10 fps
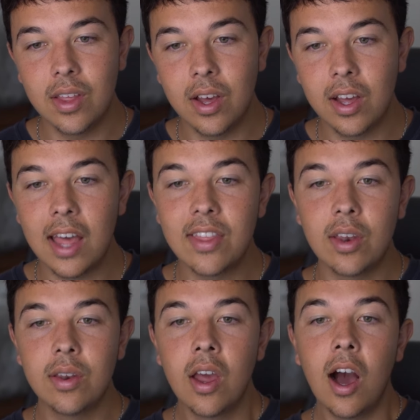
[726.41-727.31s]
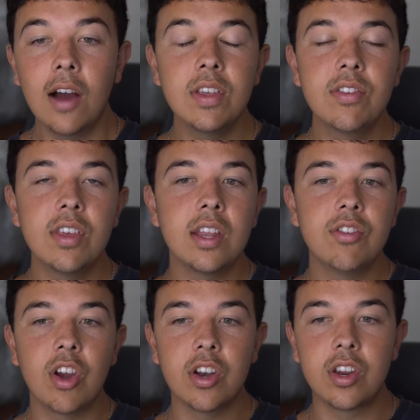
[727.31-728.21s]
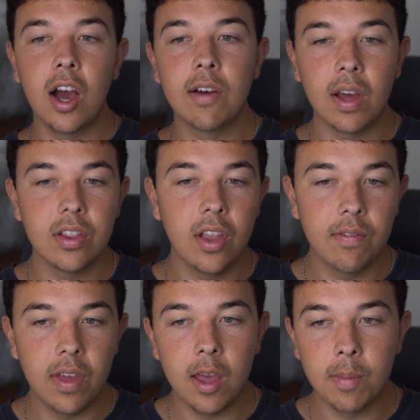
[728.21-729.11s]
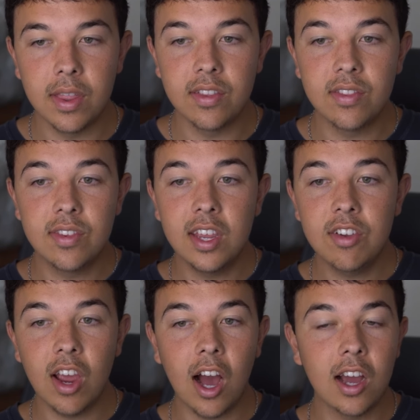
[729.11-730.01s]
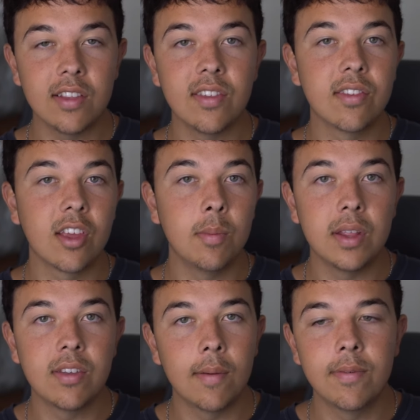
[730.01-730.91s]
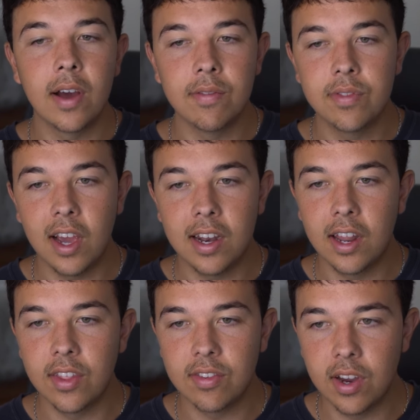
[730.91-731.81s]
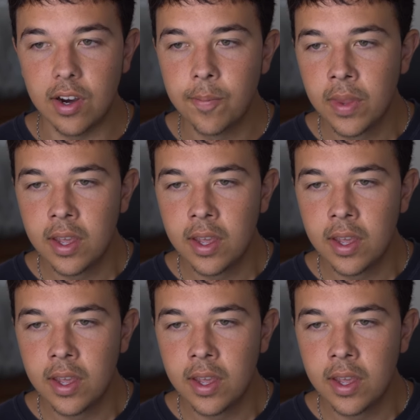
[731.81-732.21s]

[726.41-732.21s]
and then, obviously, Jared Goff, I love him. And then TJ Hawkinson is going to be a top 5 tight end this year.